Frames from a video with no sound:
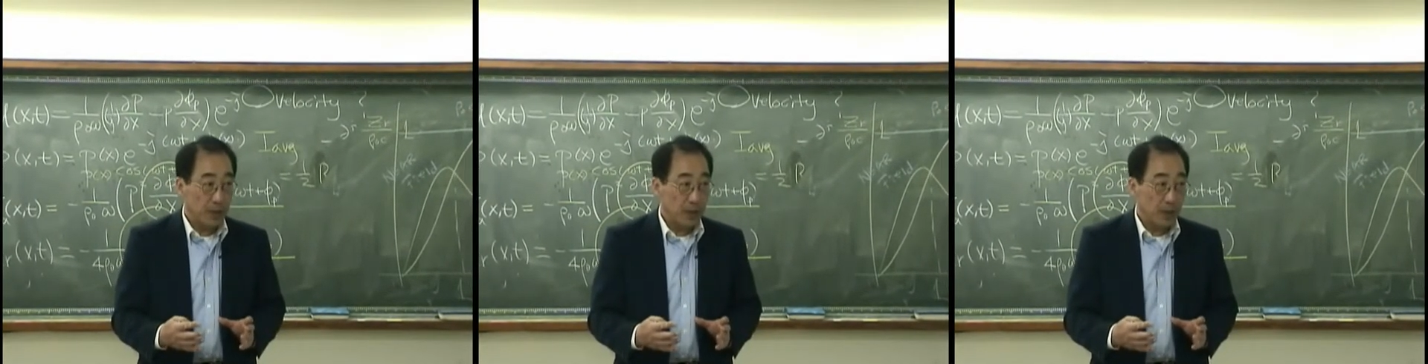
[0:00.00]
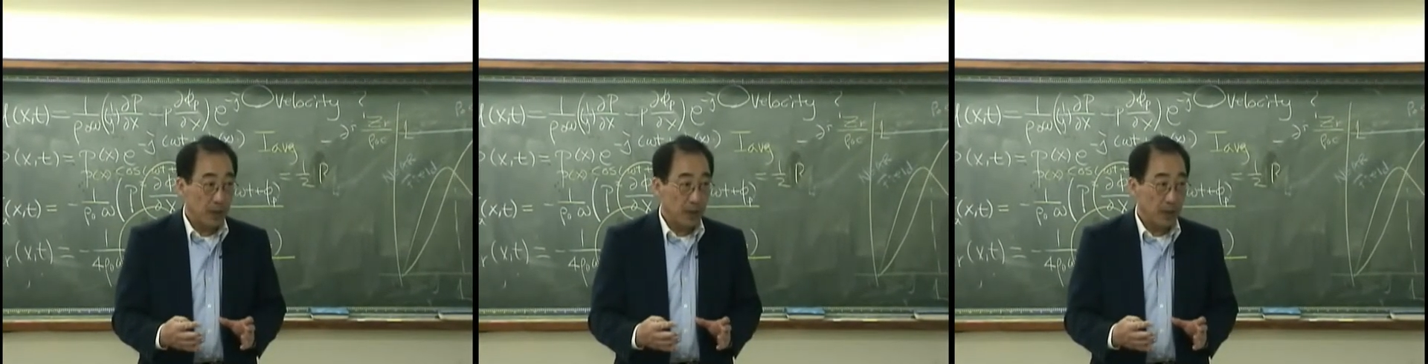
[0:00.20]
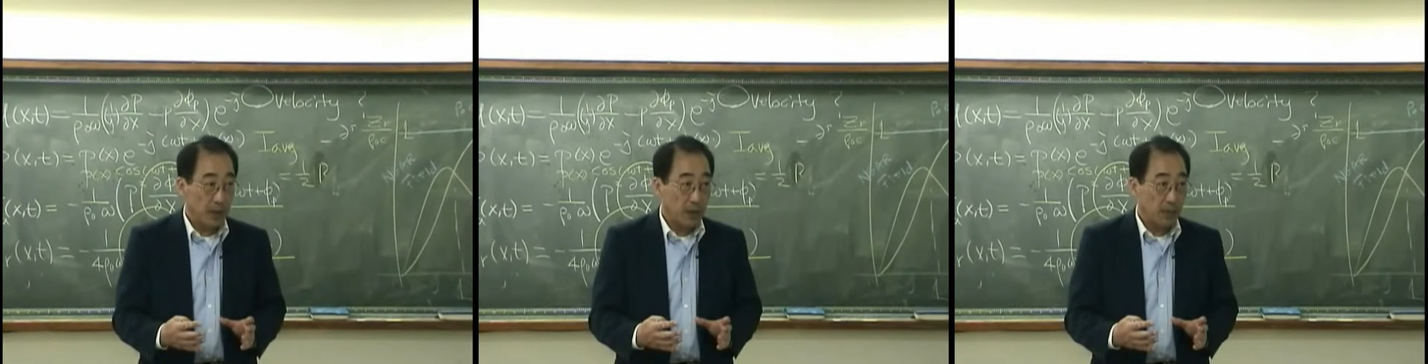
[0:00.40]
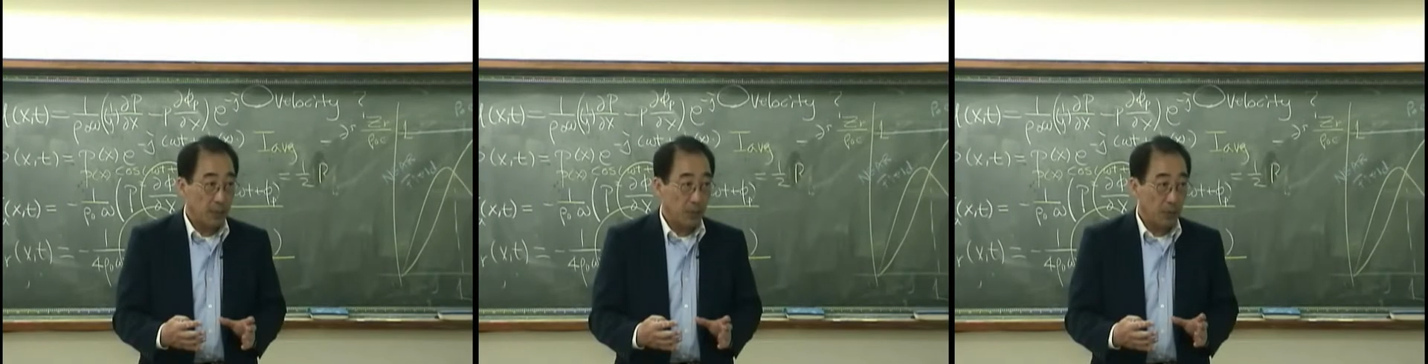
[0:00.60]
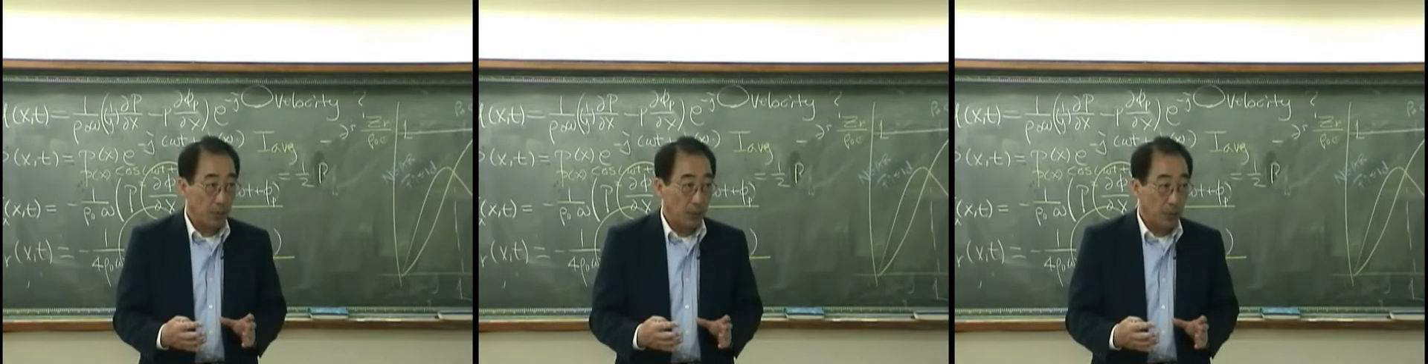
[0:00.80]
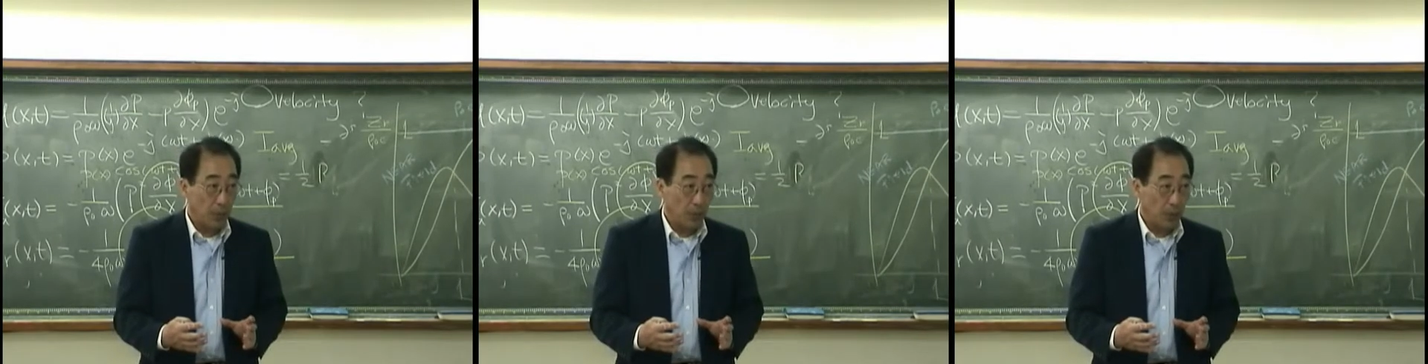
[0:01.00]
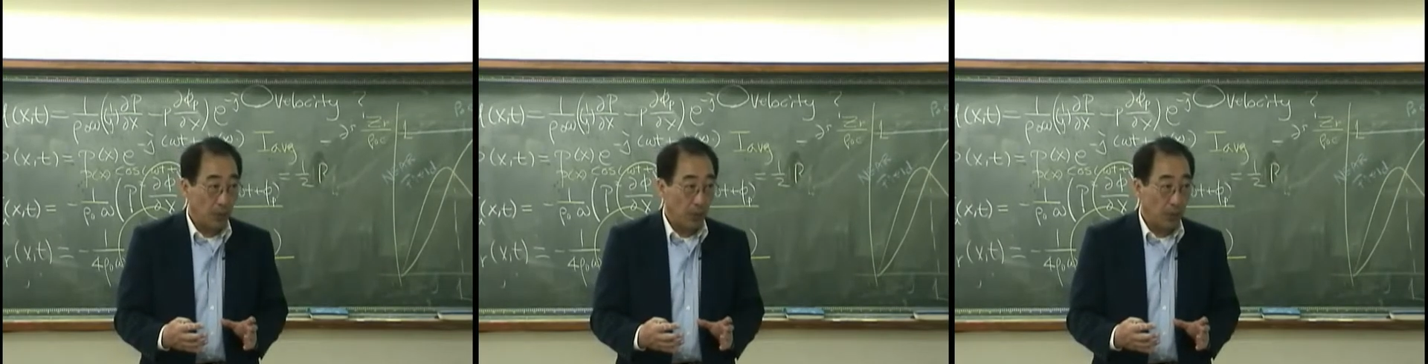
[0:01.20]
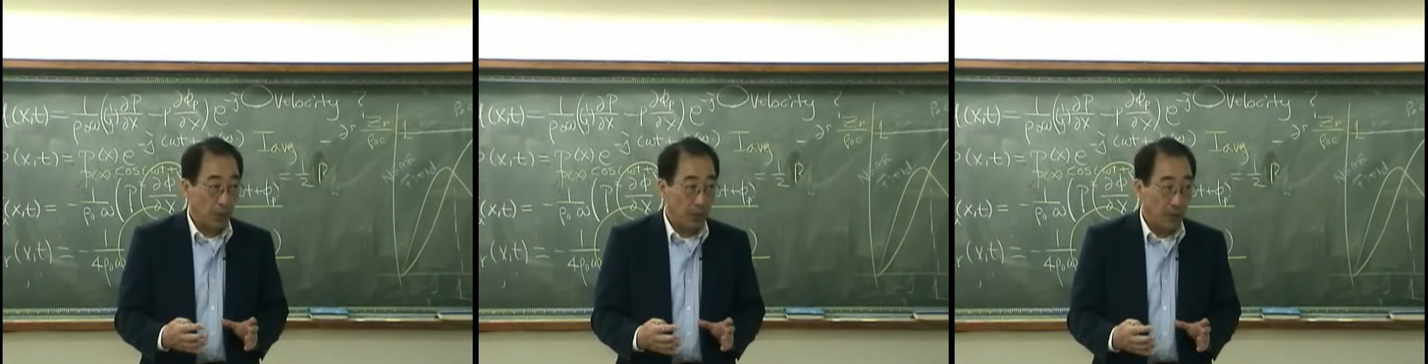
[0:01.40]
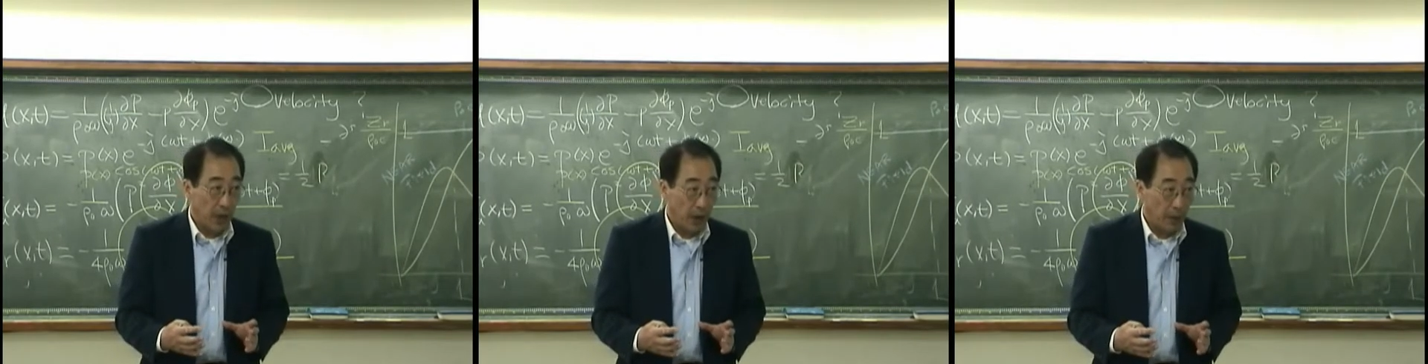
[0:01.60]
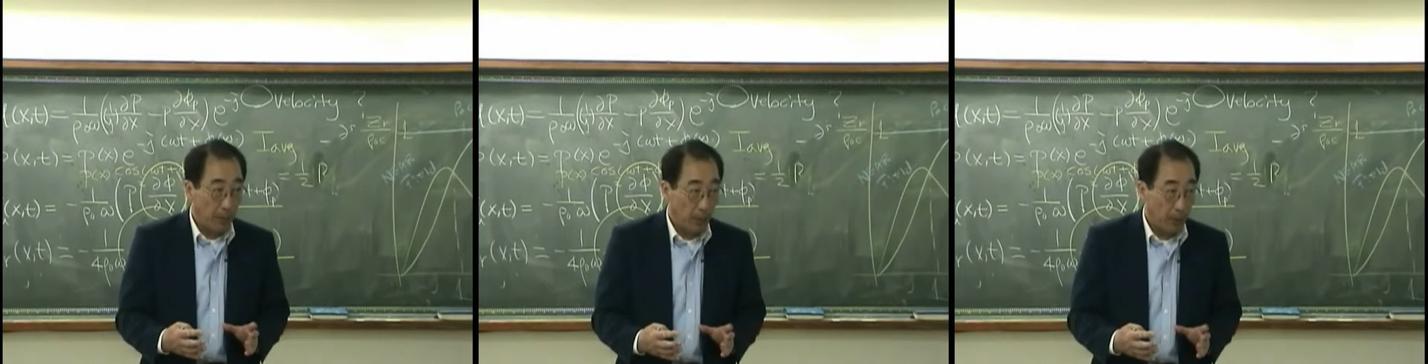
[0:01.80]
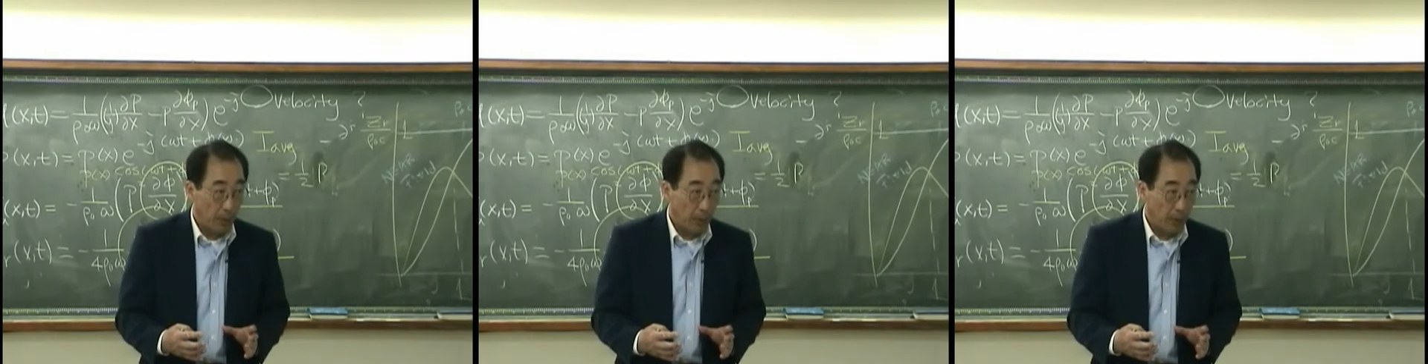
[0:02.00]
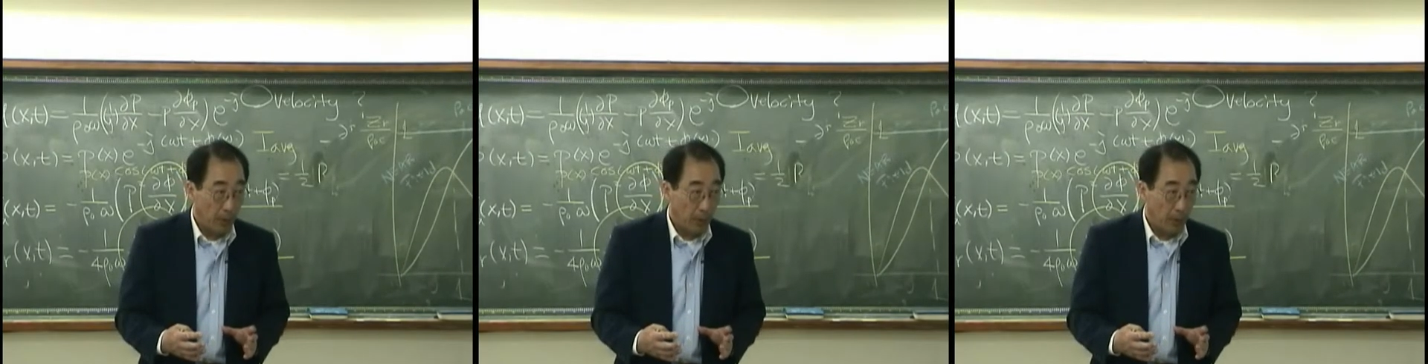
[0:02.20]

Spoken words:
like a monopole or dipole?